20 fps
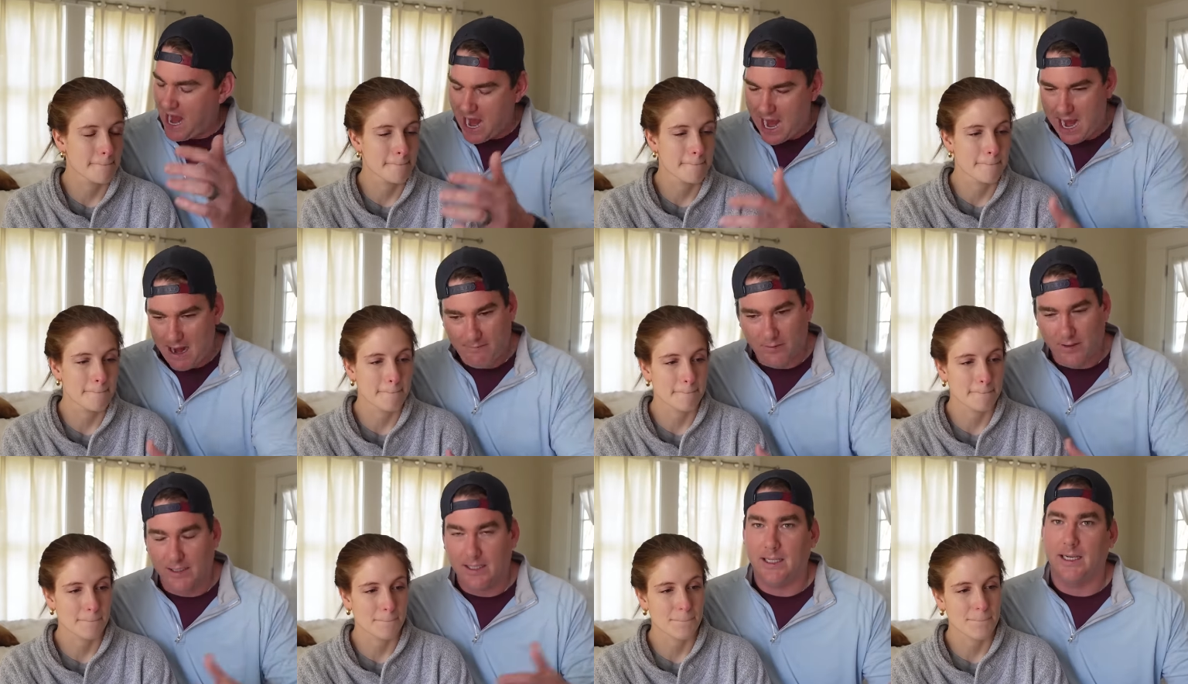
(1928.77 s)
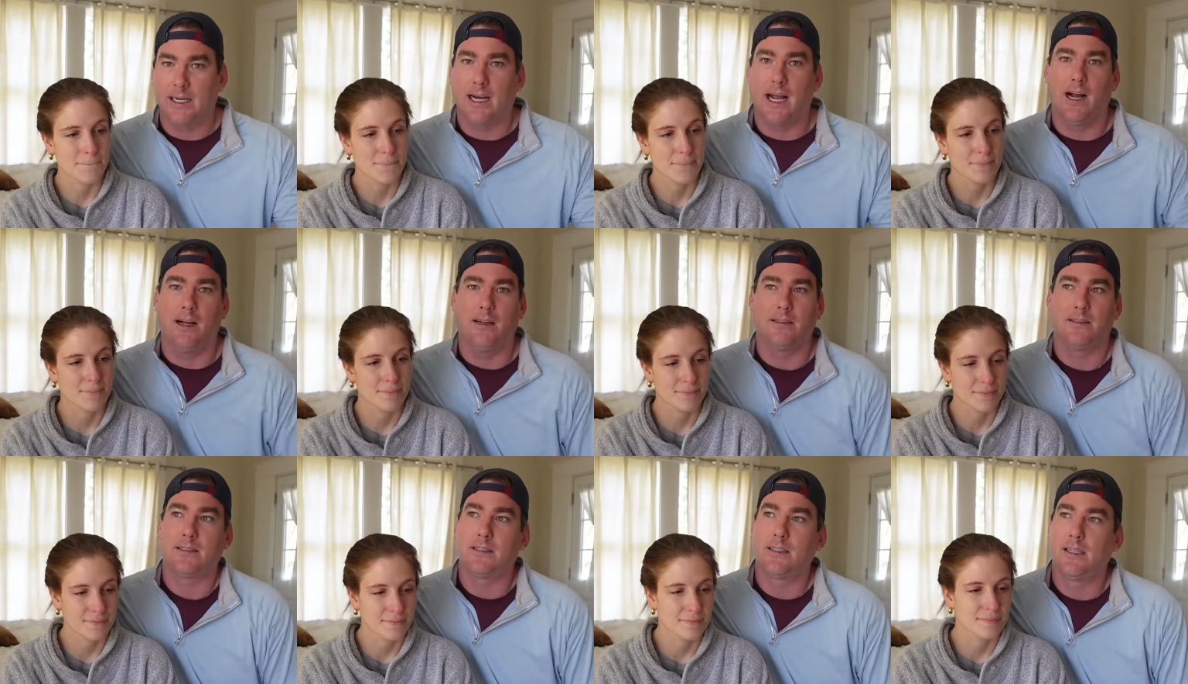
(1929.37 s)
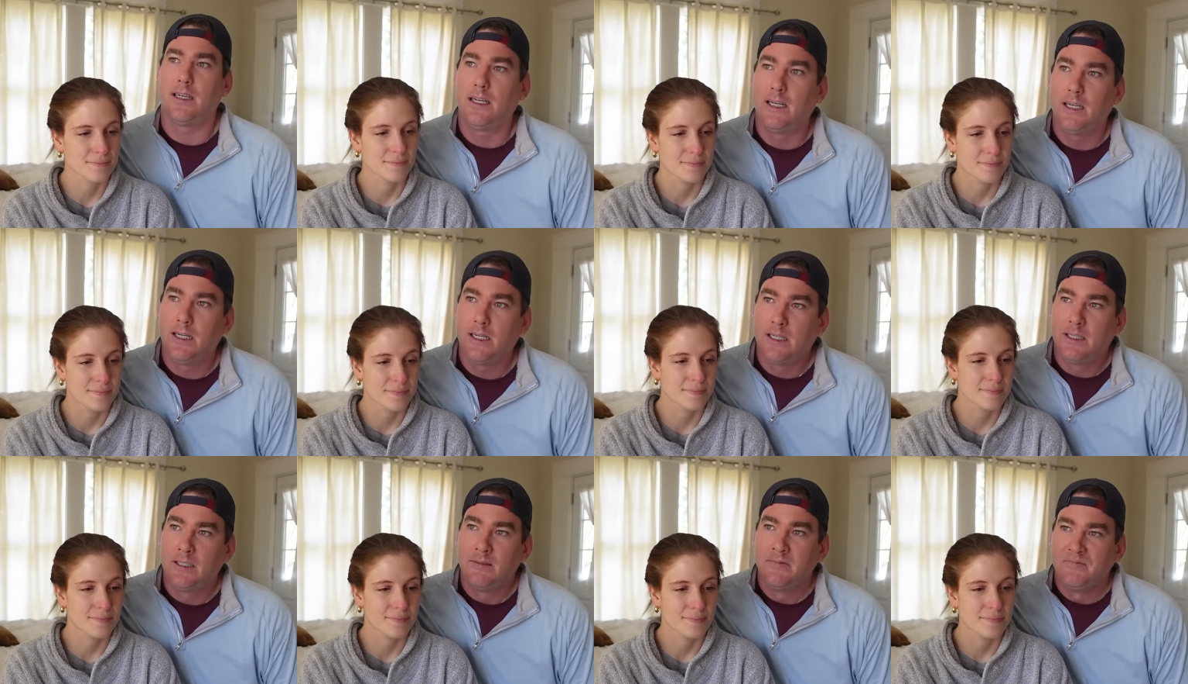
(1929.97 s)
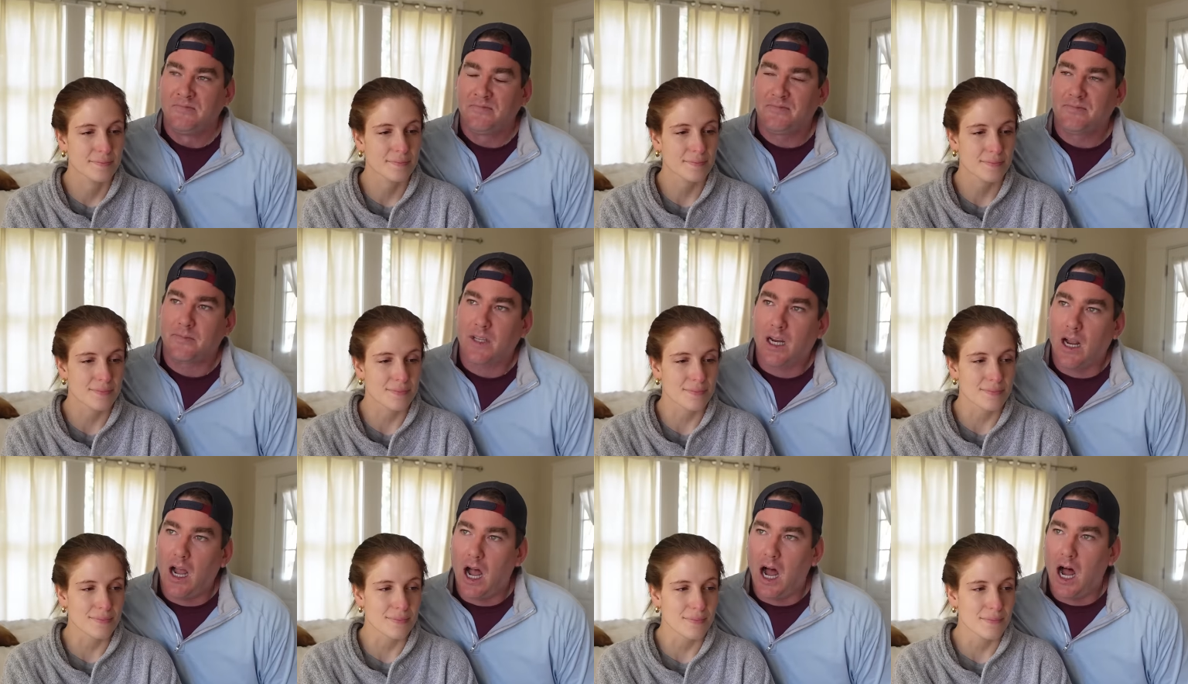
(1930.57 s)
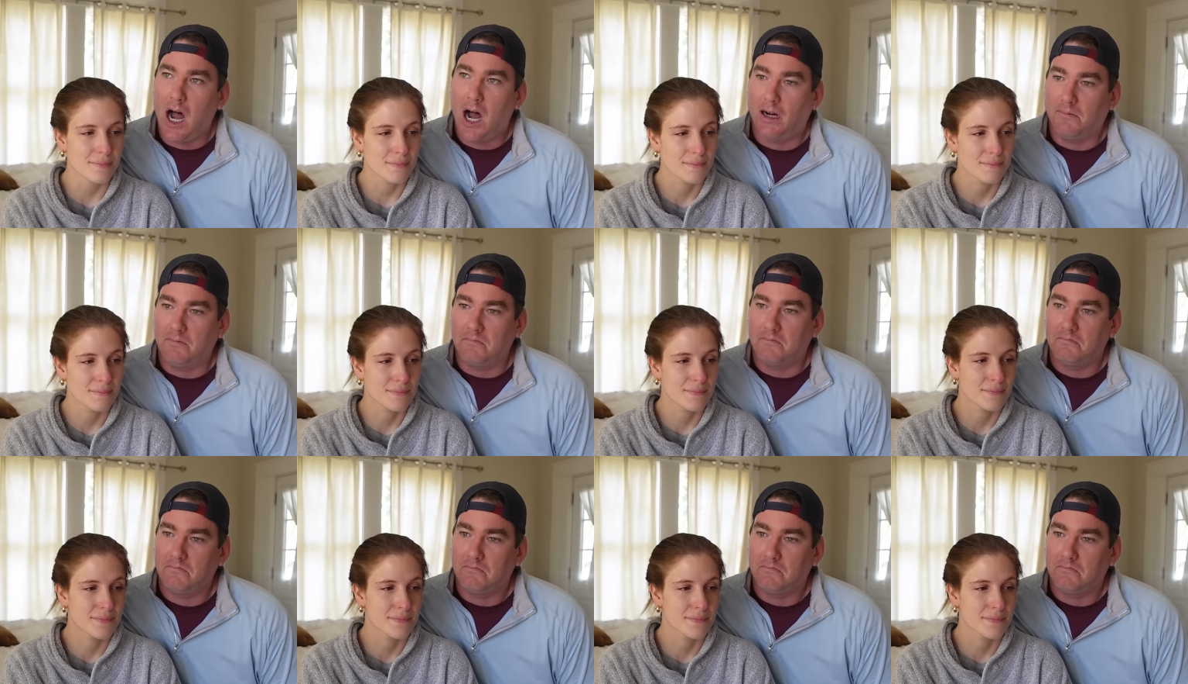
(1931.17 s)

Speaker 1: everything else. Um,